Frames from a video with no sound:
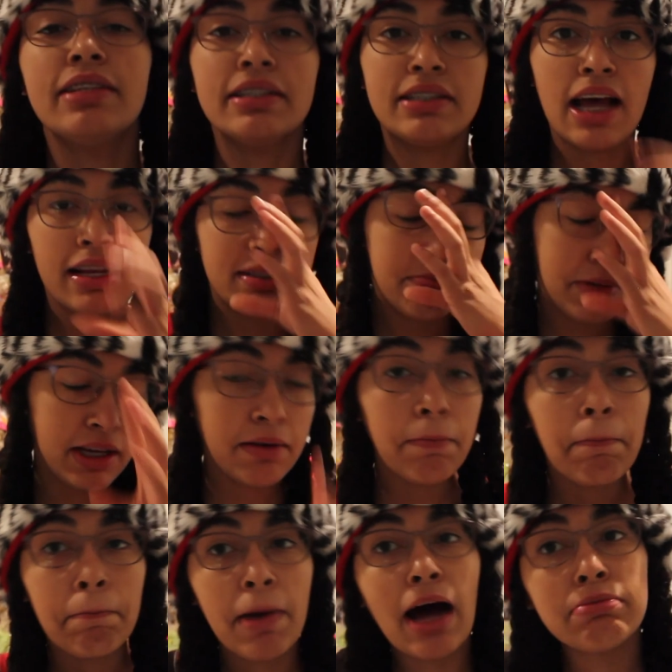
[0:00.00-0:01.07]
this has
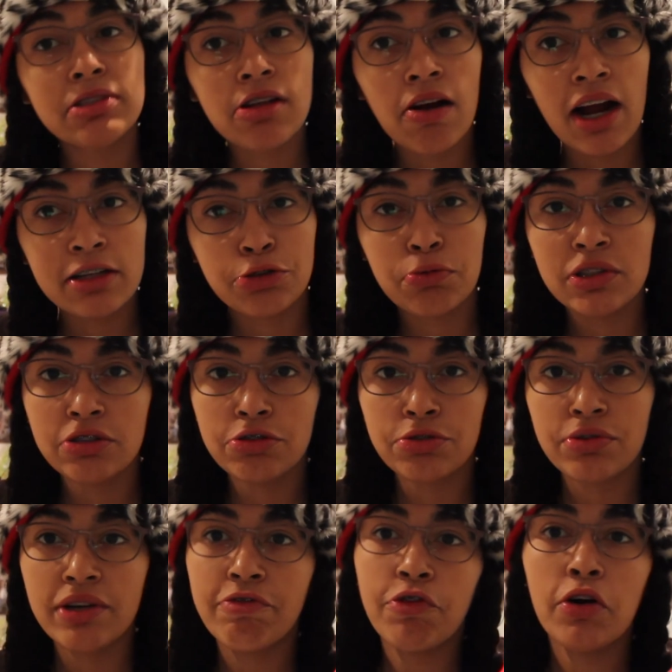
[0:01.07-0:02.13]
been Star Ash one two
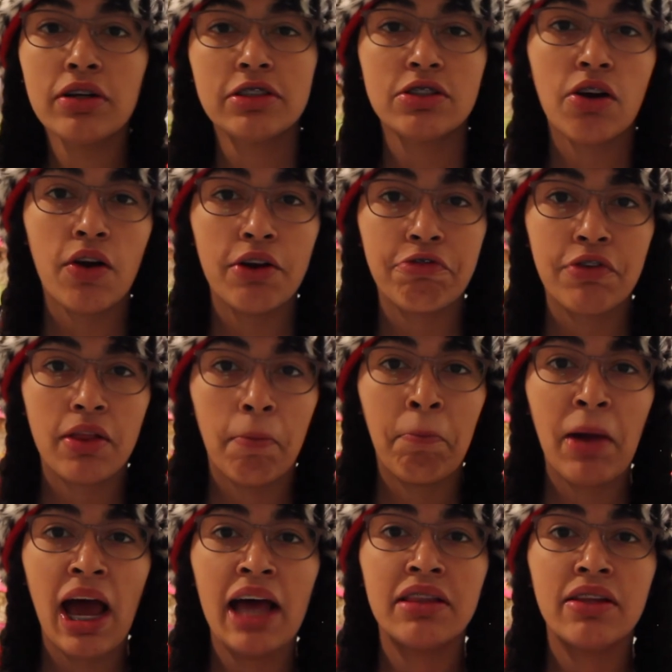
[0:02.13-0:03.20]
three four. Sorry for the
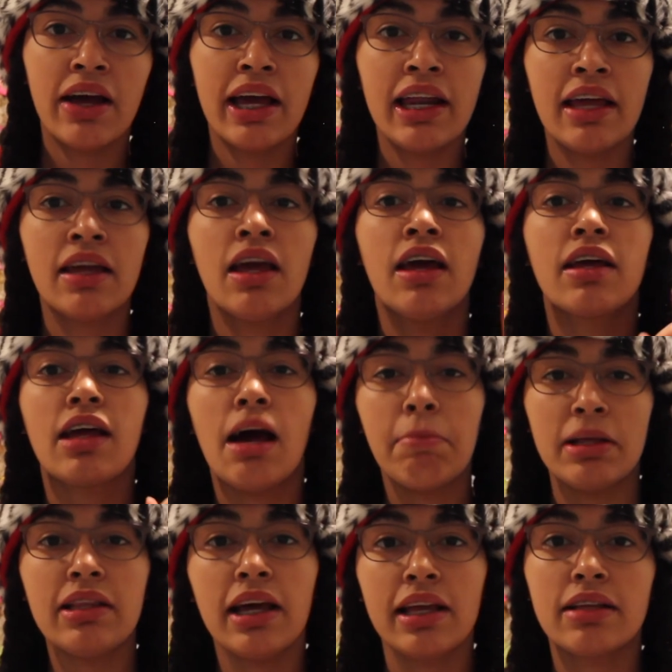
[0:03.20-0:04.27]
bad lighting.
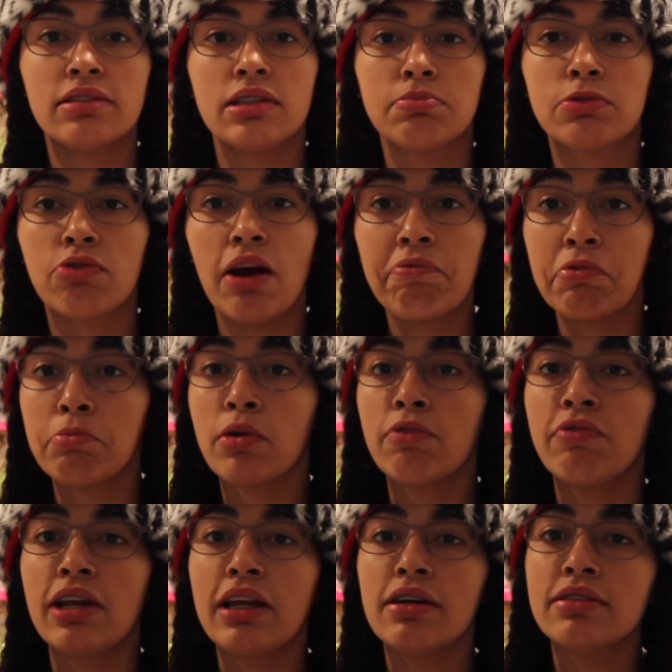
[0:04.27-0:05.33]
Comment, like, and subscribe for more
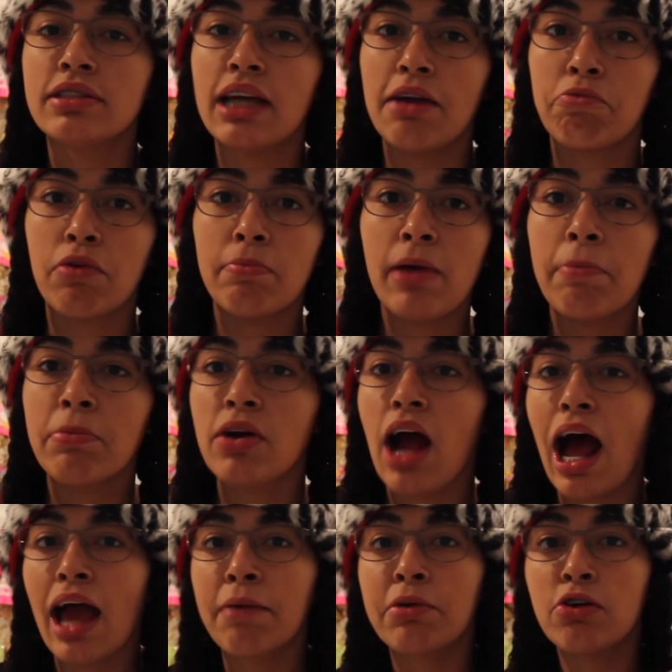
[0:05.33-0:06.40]
videos. And remember,
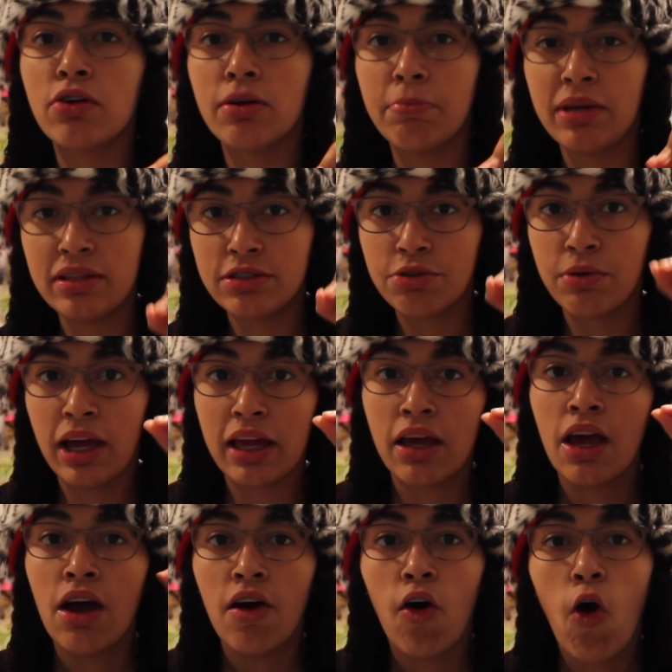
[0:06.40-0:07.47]
I am going to be doing
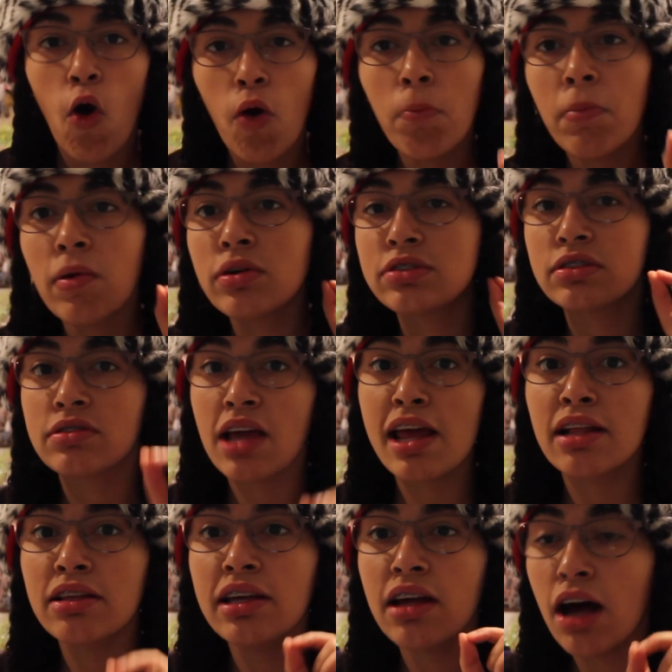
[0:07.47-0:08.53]
almost
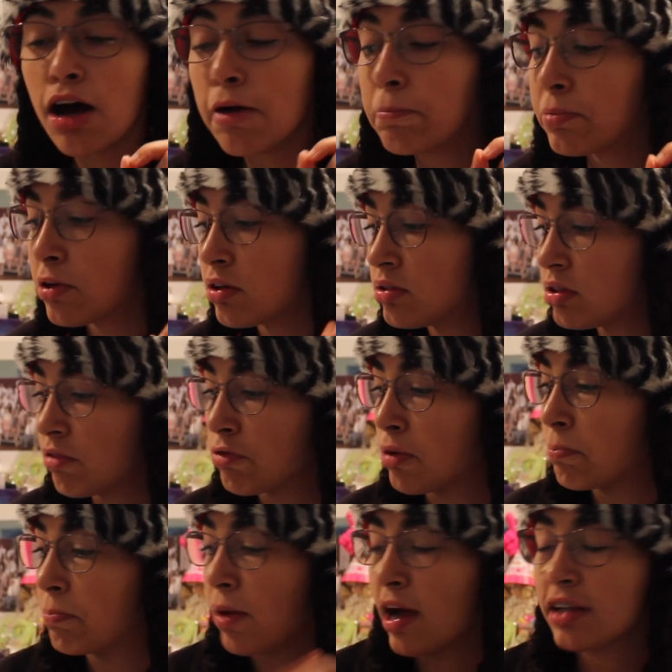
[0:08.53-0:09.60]
daily uploads of
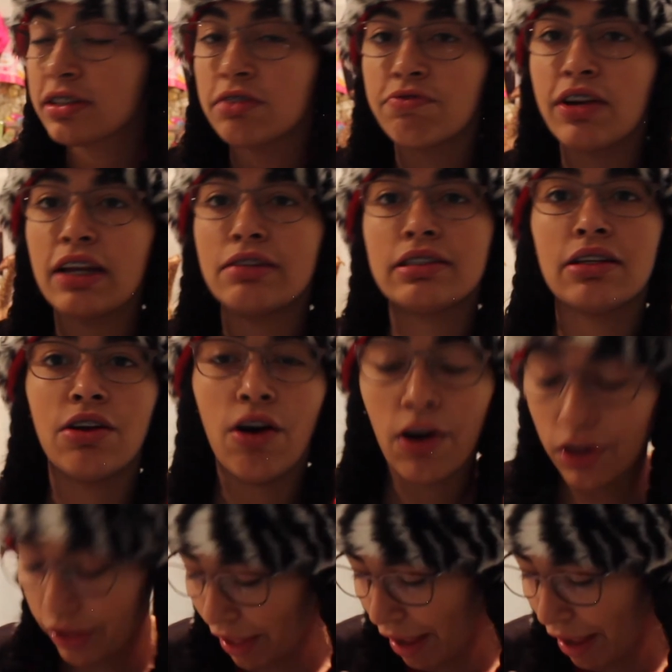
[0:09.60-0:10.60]
unboxing videos and all